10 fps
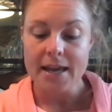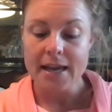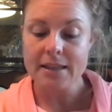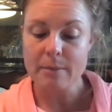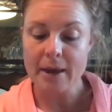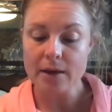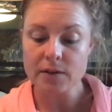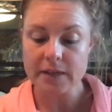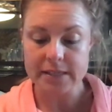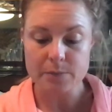In the
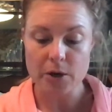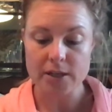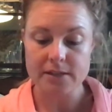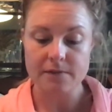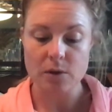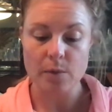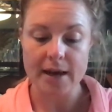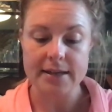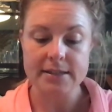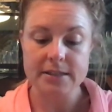mountainous parts of the
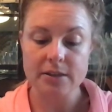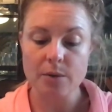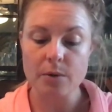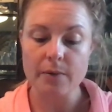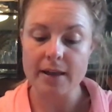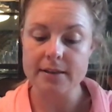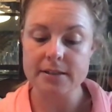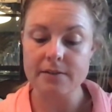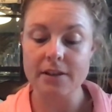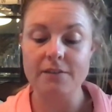West, there were
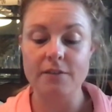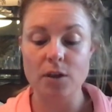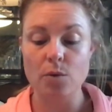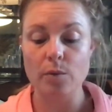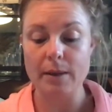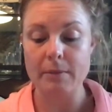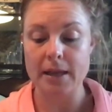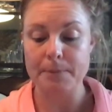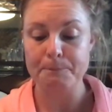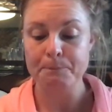relatively few
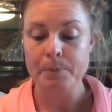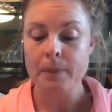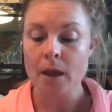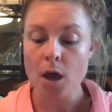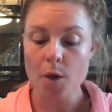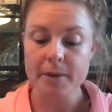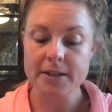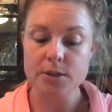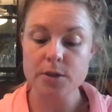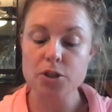women. Hoping
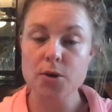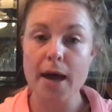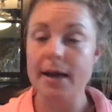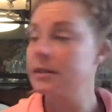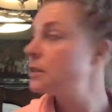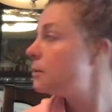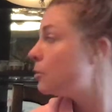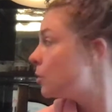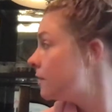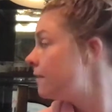to attract
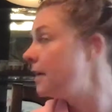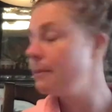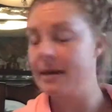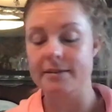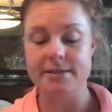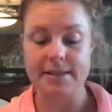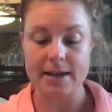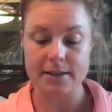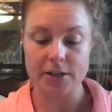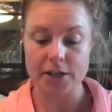more female
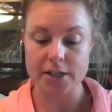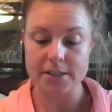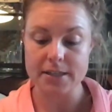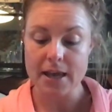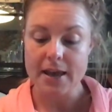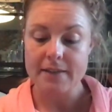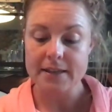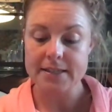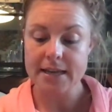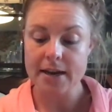settlers,
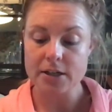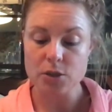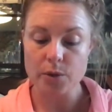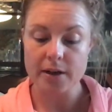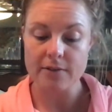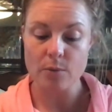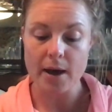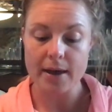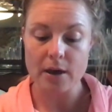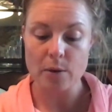the territory of
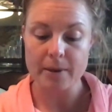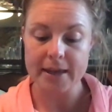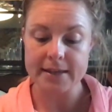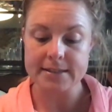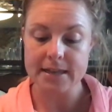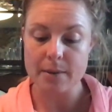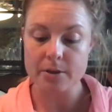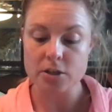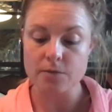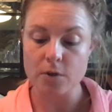Wyoming
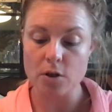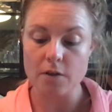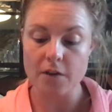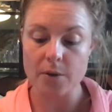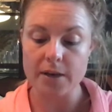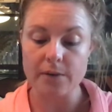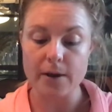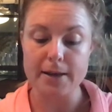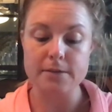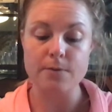established full voting
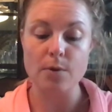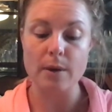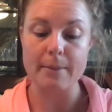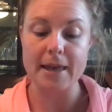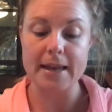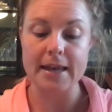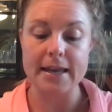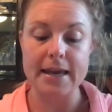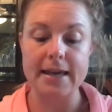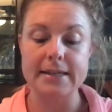rights for women in
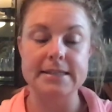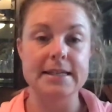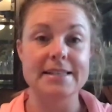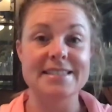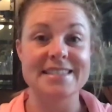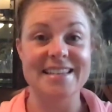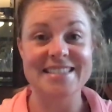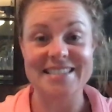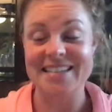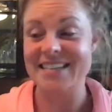
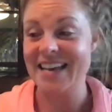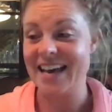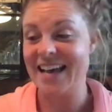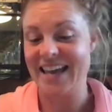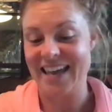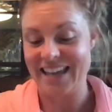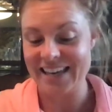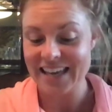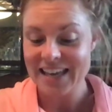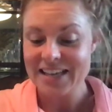1869.
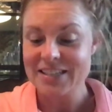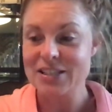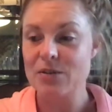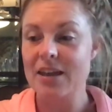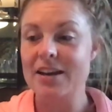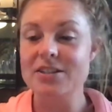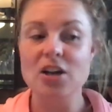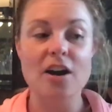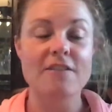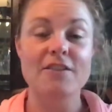So there's
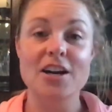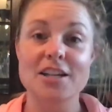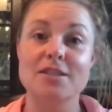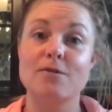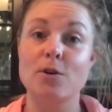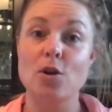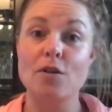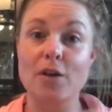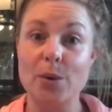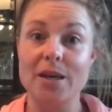our first full
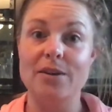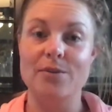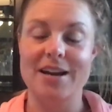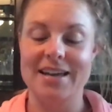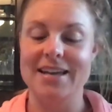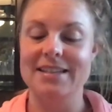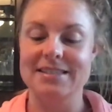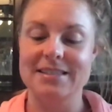voting rights.